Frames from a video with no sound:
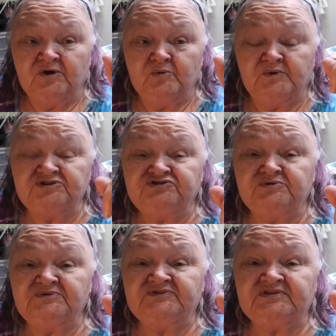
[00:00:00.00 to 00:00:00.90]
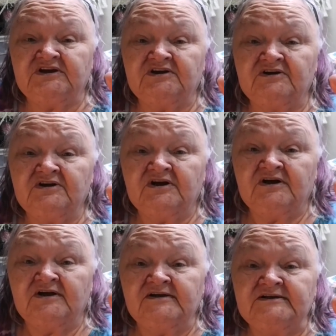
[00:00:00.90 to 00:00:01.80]
when she was there,
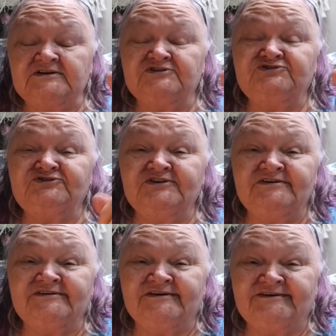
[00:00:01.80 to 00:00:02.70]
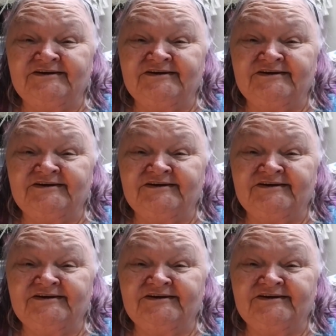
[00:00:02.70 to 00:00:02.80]
she